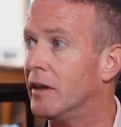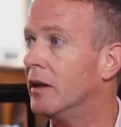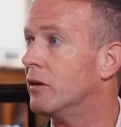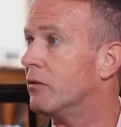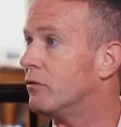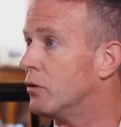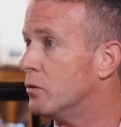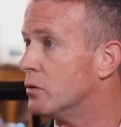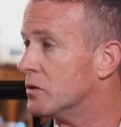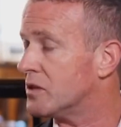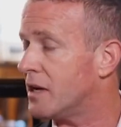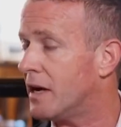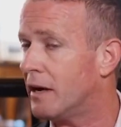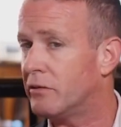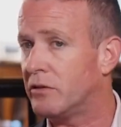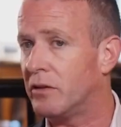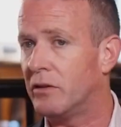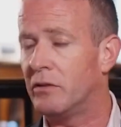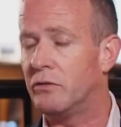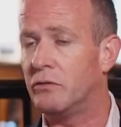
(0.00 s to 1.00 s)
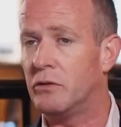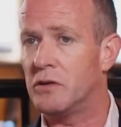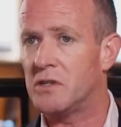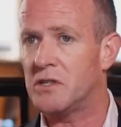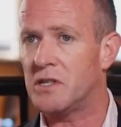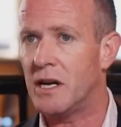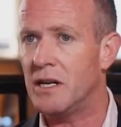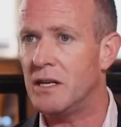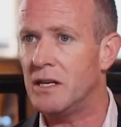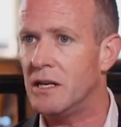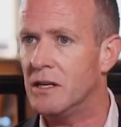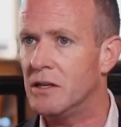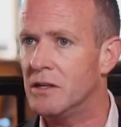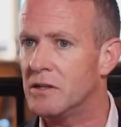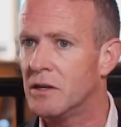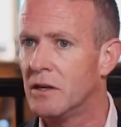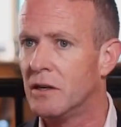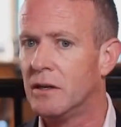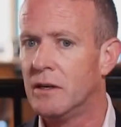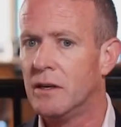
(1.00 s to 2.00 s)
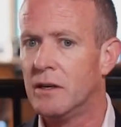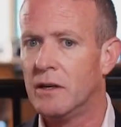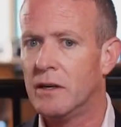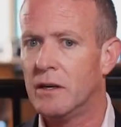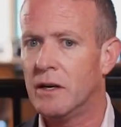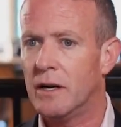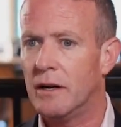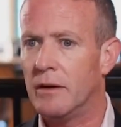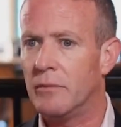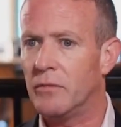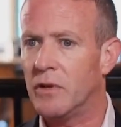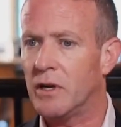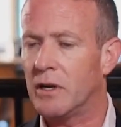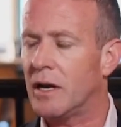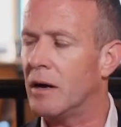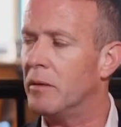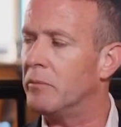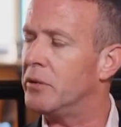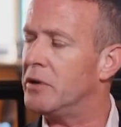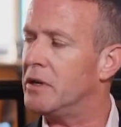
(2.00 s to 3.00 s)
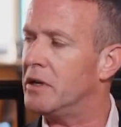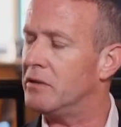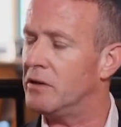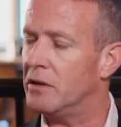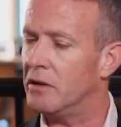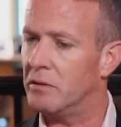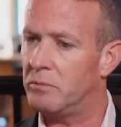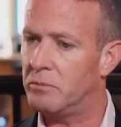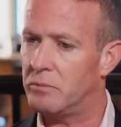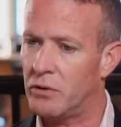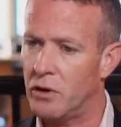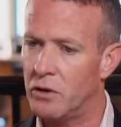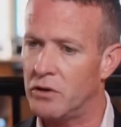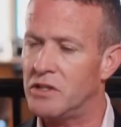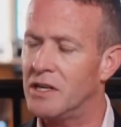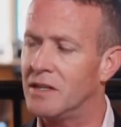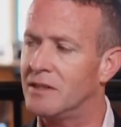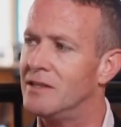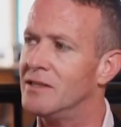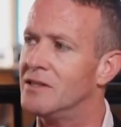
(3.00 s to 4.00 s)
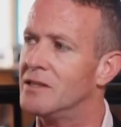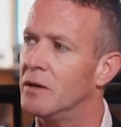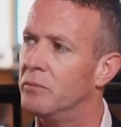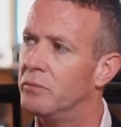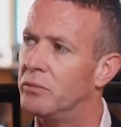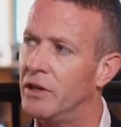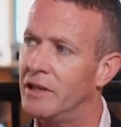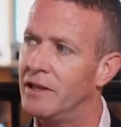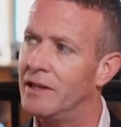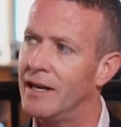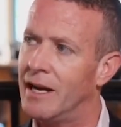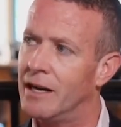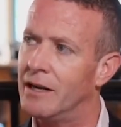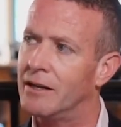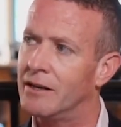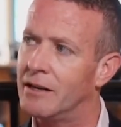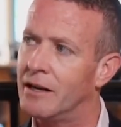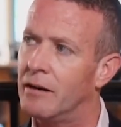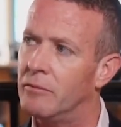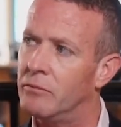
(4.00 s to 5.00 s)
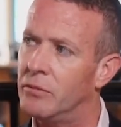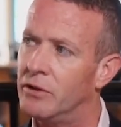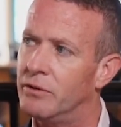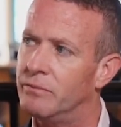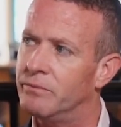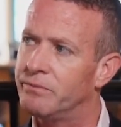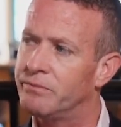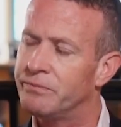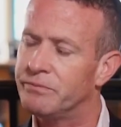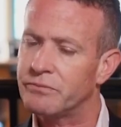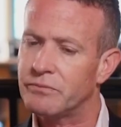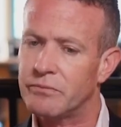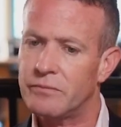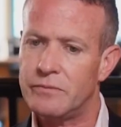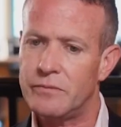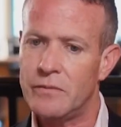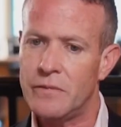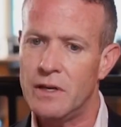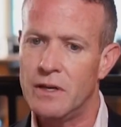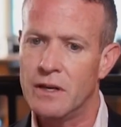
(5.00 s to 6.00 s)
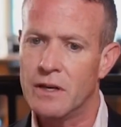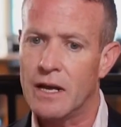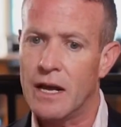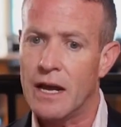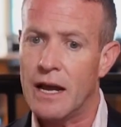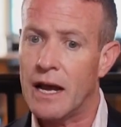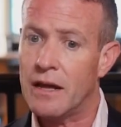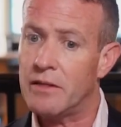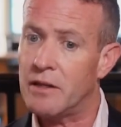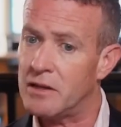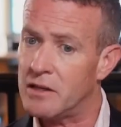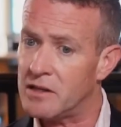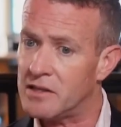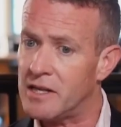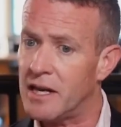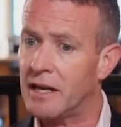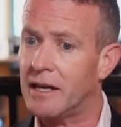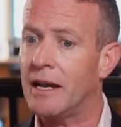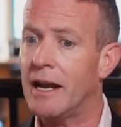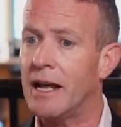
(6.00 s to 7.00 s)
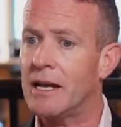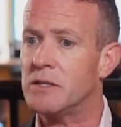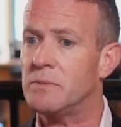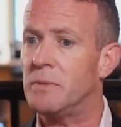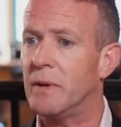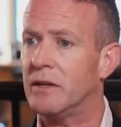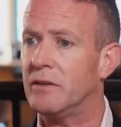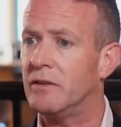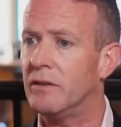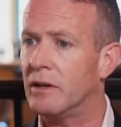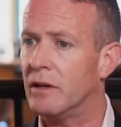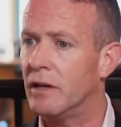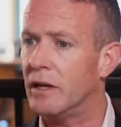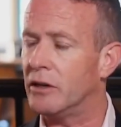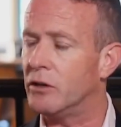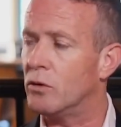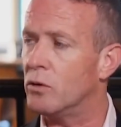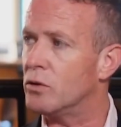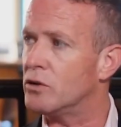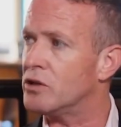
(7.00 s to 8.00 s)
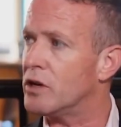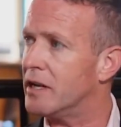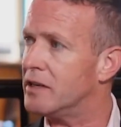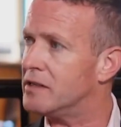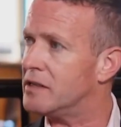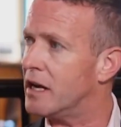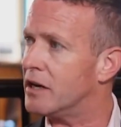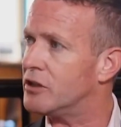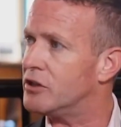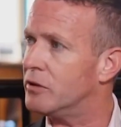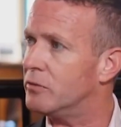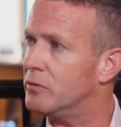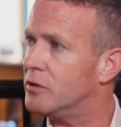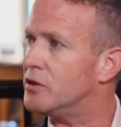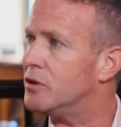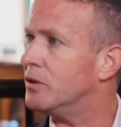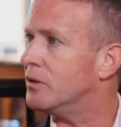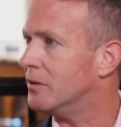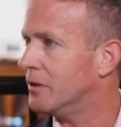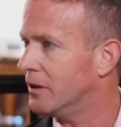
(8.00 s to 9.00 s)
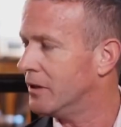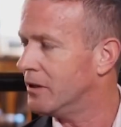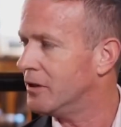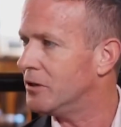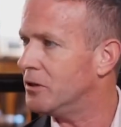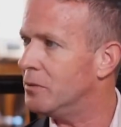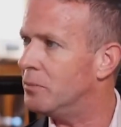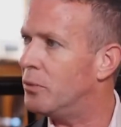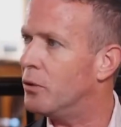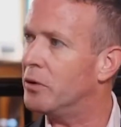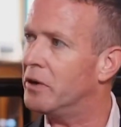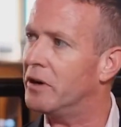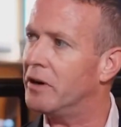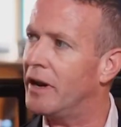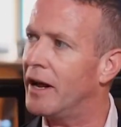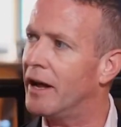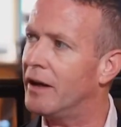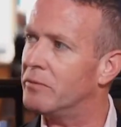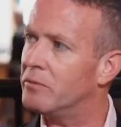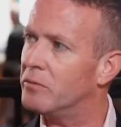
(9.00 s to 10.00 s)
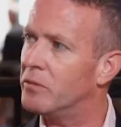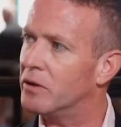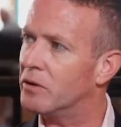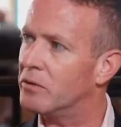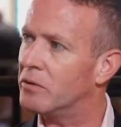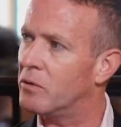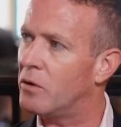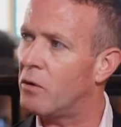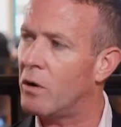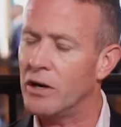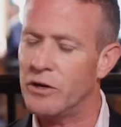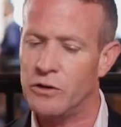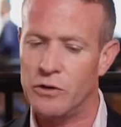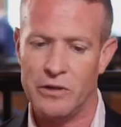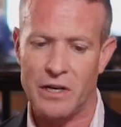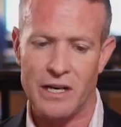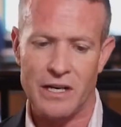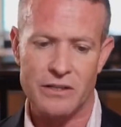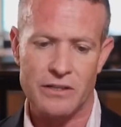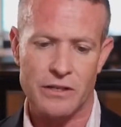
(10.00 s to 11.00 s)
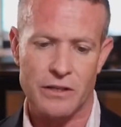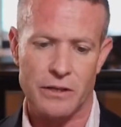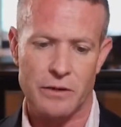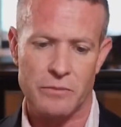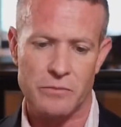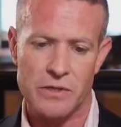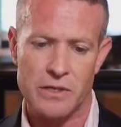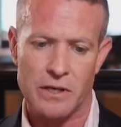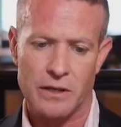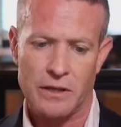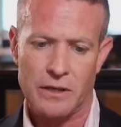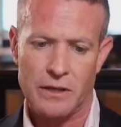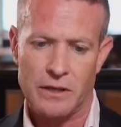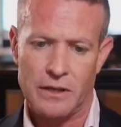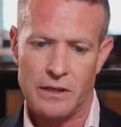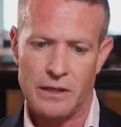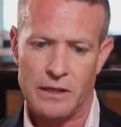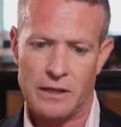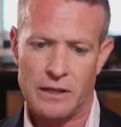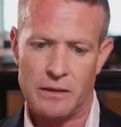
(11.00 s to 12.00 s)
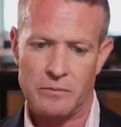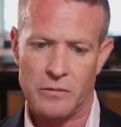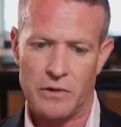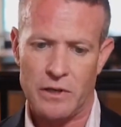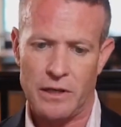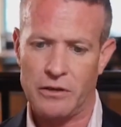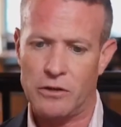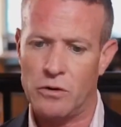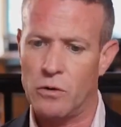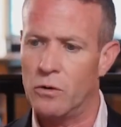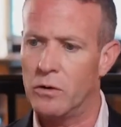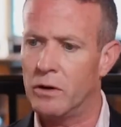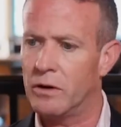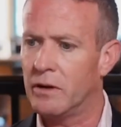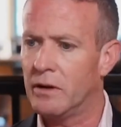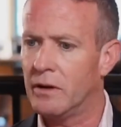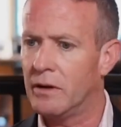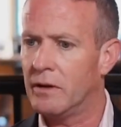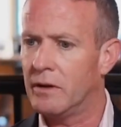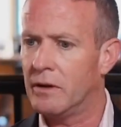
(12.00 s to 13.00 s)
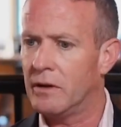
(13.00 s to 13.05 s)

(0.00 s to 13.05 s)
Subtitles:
And then, of course, after the first 8 years, the project is completely unencumbered. And then the second aspect to the Glencore transaction, which you pointed out, were quite unique terms. Glencore